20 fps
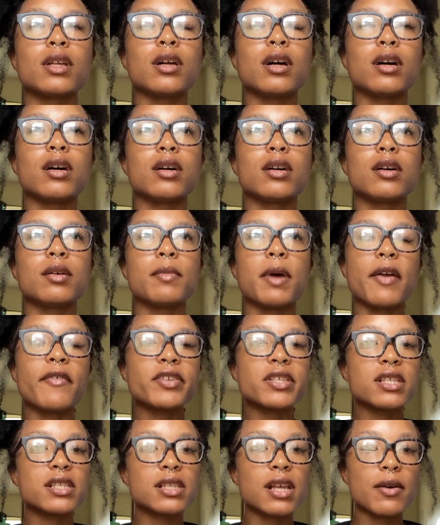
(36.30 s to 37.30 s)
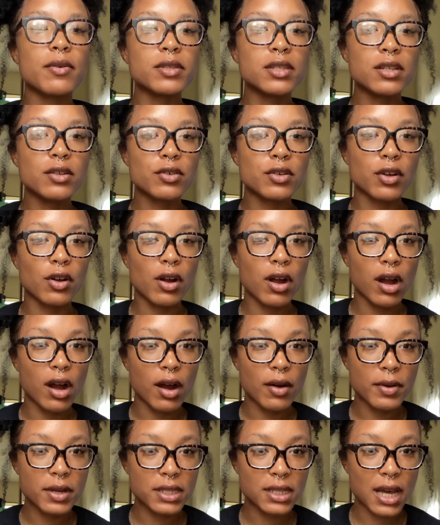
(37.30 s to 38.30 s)
um, ever since I was a little girl, I
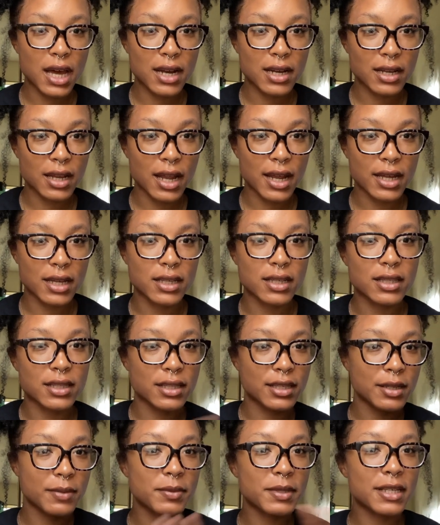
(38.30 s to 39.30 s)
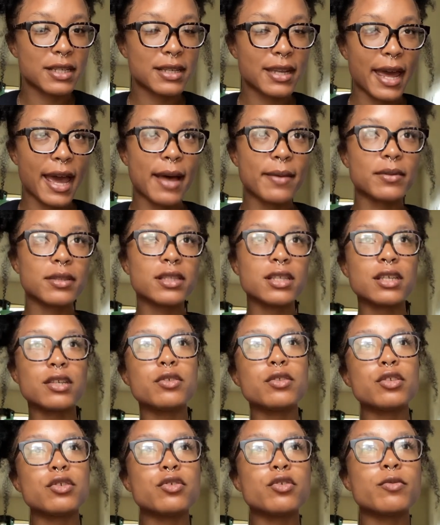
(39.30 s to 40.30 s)
always kind of like dipped and dabbed into
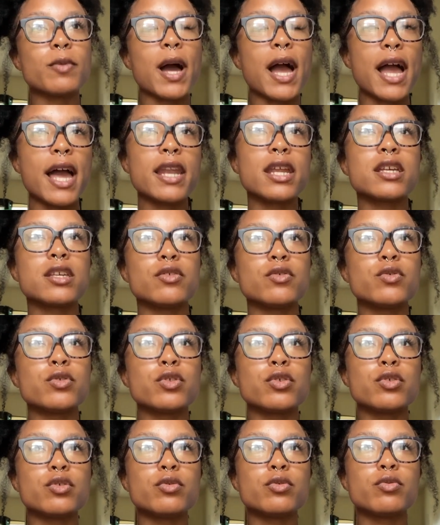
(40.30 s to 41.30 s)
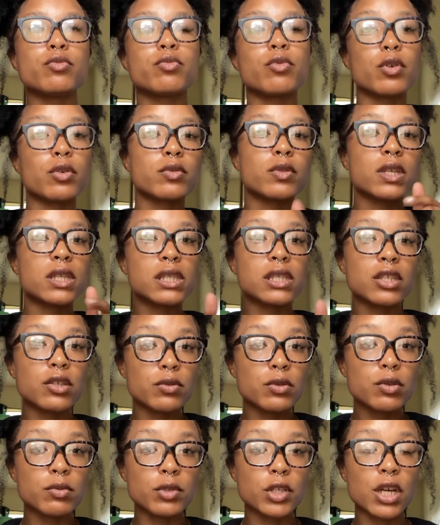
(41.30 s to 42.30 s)
YouTube. I had a YouTube, well, this
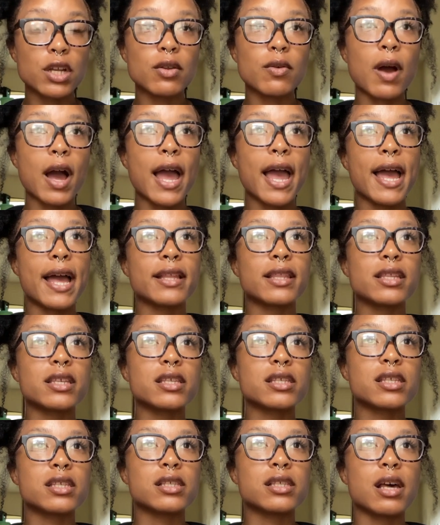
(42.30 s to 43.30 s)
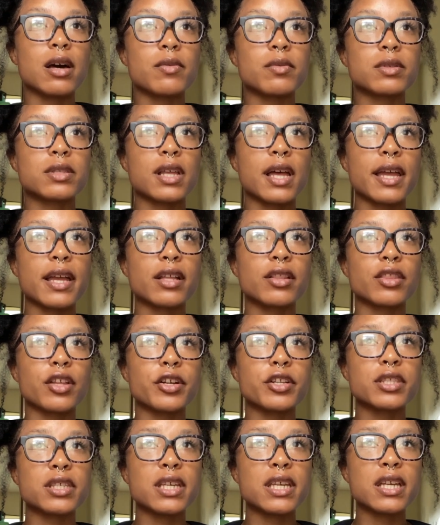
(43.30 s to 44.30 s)
YouTube channel, I had this since I was like
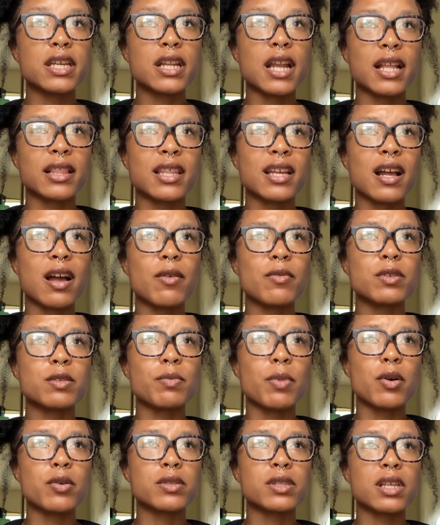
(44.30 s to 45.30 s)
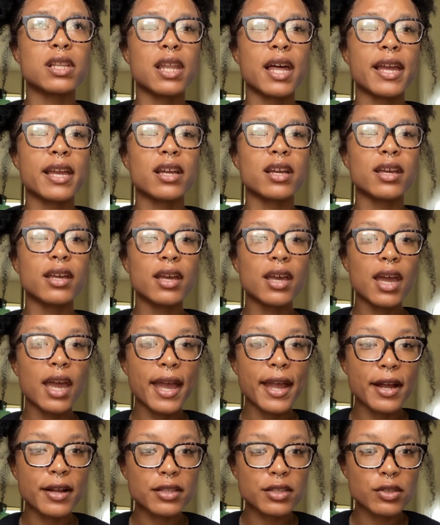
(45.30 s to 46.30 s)
13. I think I was posting like
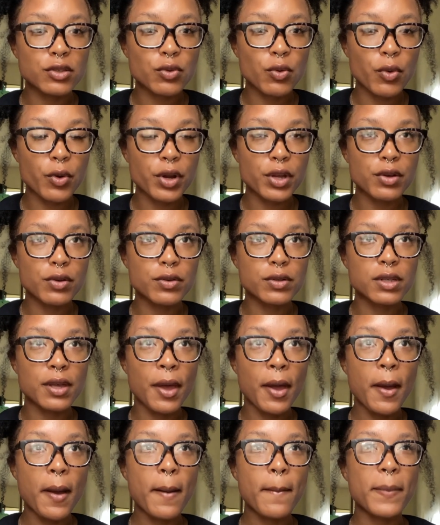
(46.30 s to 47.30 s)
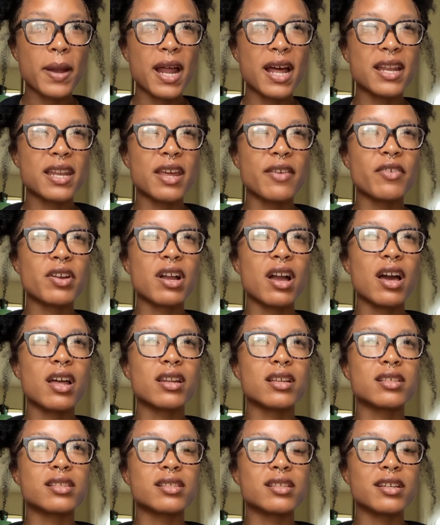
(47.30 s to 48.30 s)
hair tutorials, but I never
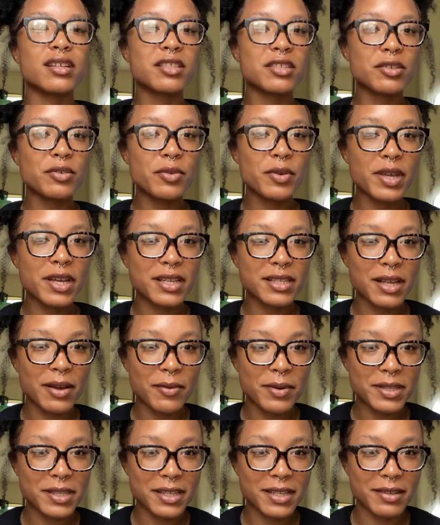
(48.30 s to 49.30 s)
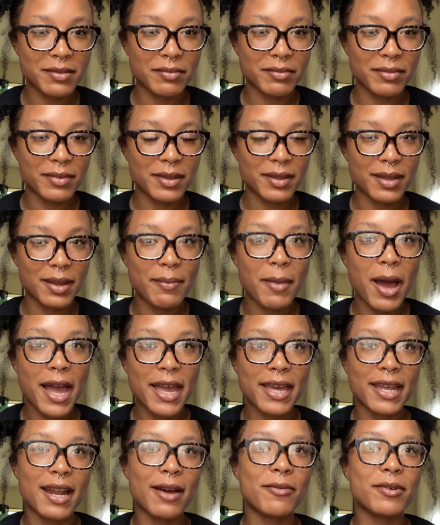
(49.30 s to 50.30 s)
kind of stuck to it because I wasn't, in my
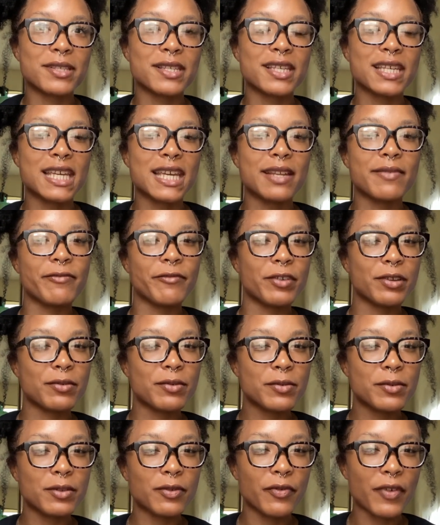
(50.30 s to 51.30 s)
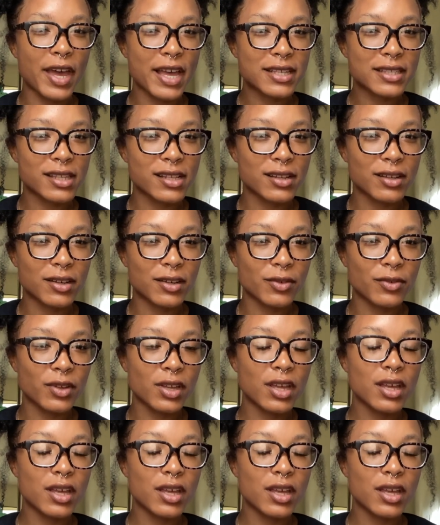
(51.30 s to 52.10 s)
head, I wasn't getting views fast enough.